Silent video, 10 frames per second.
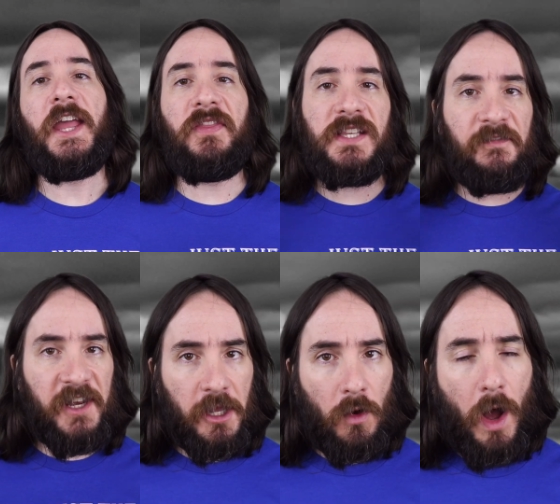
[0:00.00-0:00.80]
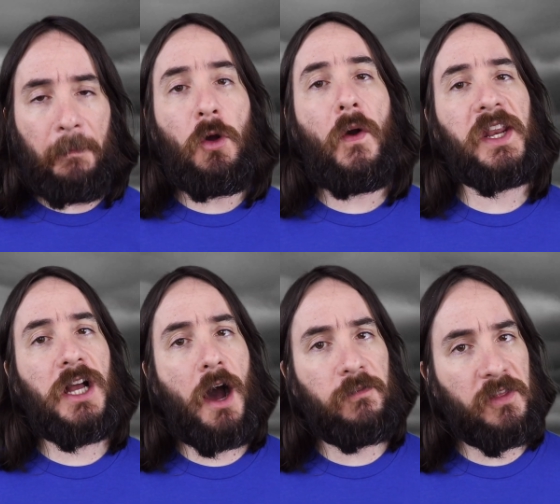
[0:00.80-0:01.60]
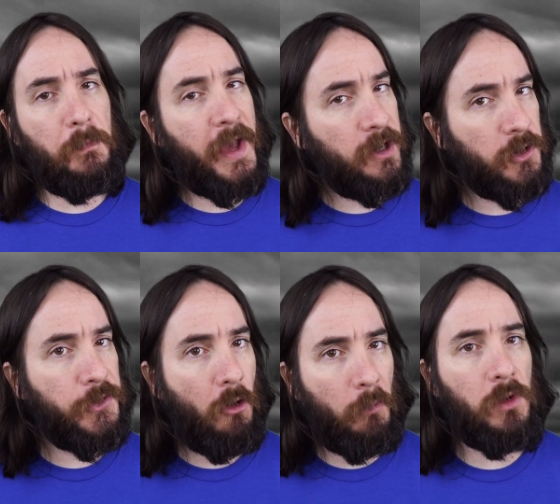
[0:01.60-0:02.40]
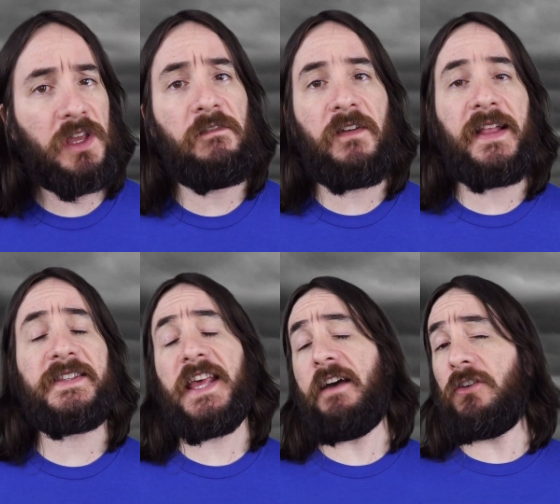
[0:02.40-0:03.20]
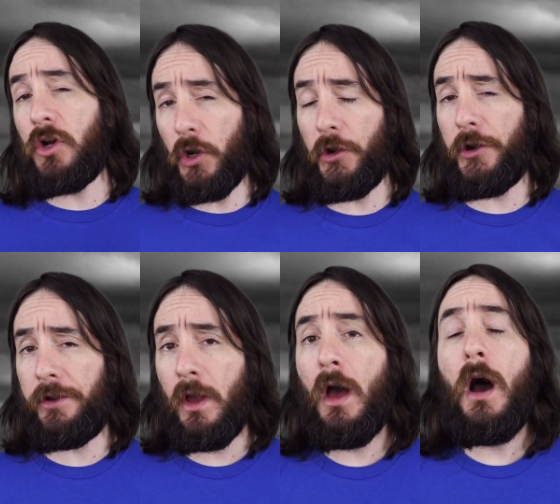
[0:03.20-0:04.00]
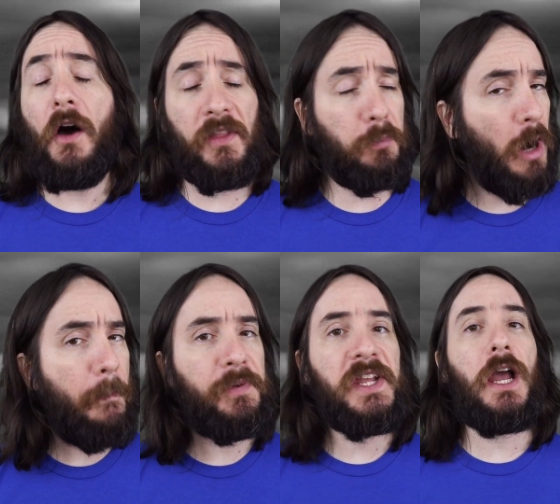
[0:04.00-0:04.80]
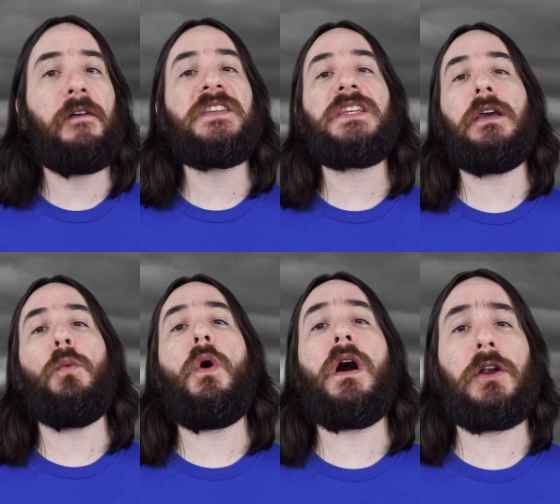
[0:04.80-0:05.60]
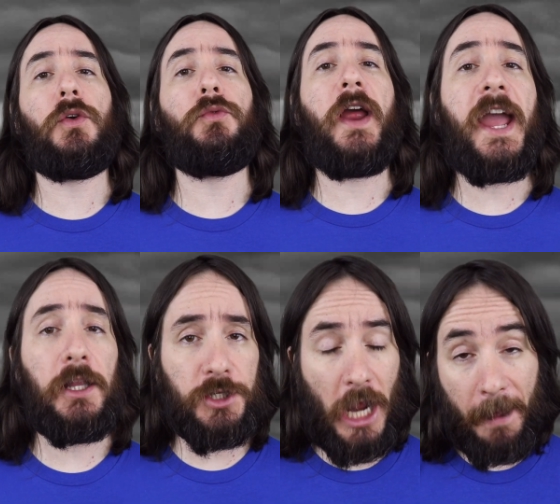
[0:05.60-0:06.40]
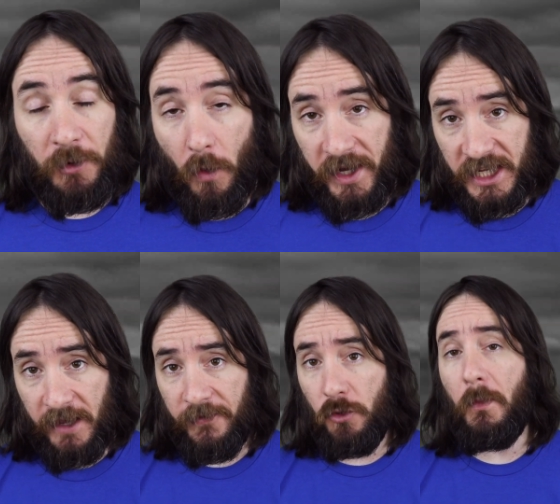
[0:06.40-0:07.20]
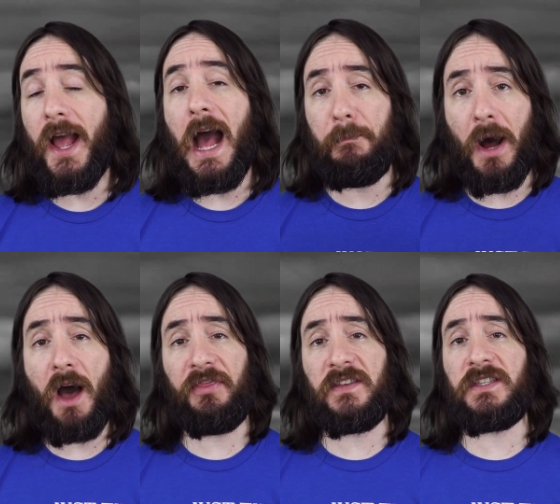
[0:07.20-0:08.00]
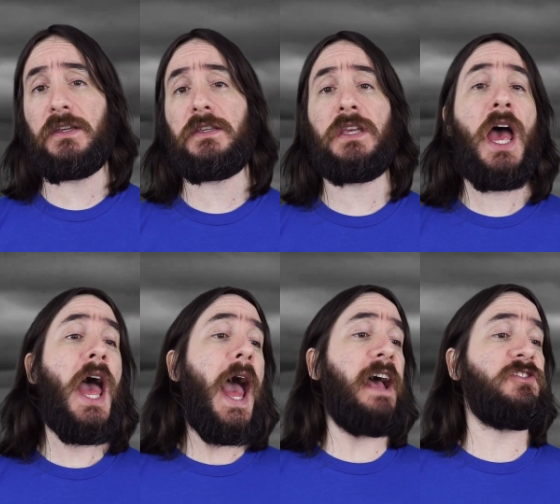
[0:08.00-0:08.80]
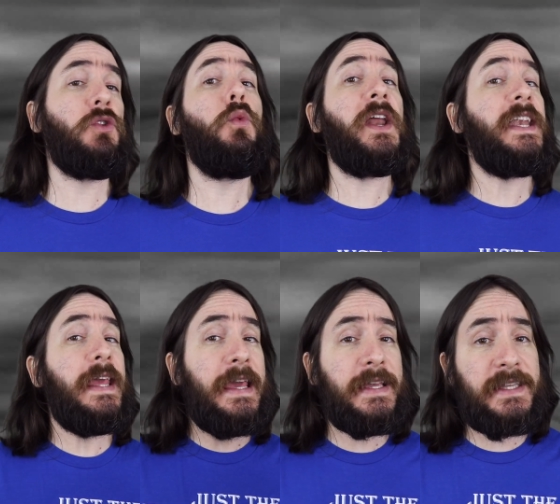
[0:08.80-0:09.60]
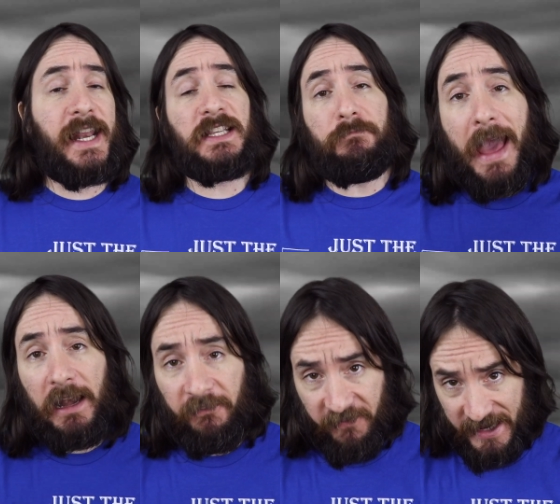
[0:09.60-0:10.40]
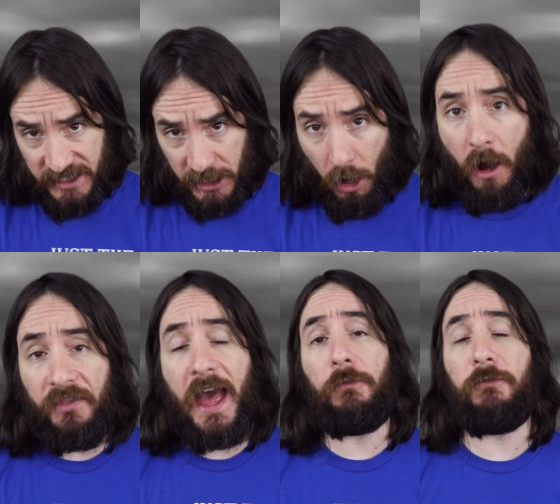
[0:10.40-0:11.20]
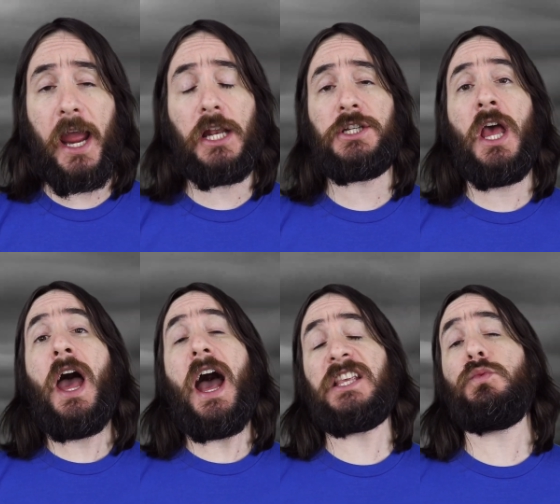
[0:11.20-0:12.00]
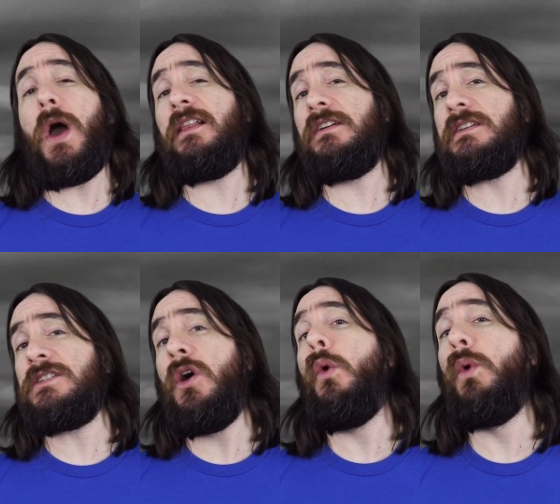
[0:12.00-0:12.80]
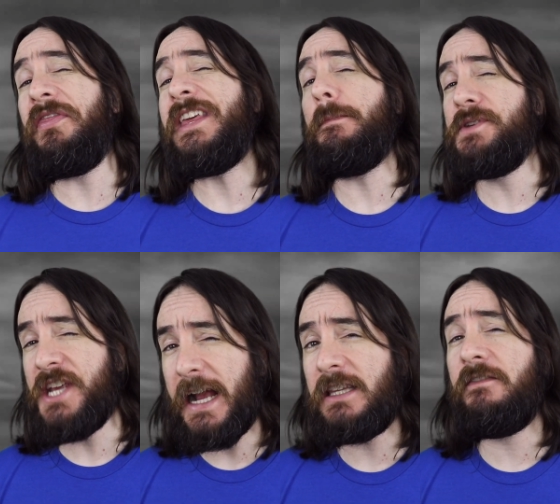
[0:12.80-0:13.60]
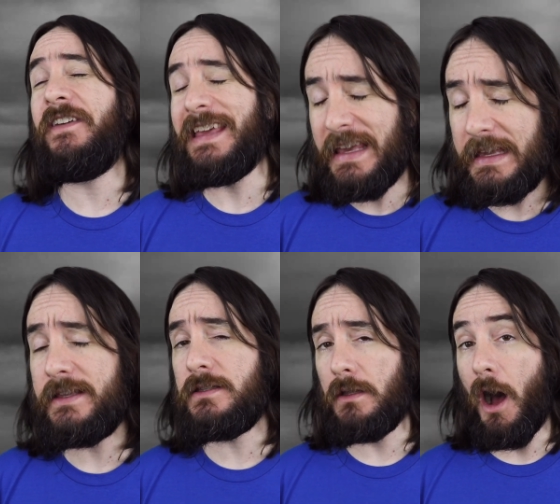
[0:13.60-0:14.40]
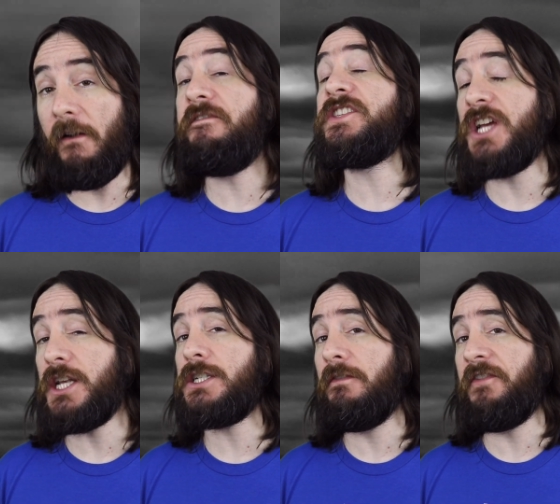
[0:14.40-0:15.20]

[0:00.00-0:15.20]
In this video, I'm going to cover the paranormal events that have occurred on the property of Skinwalker Ranch. I'm going to give you my hypothesis as to what it is that is manifesting on that ranch, as well as what the objective is of such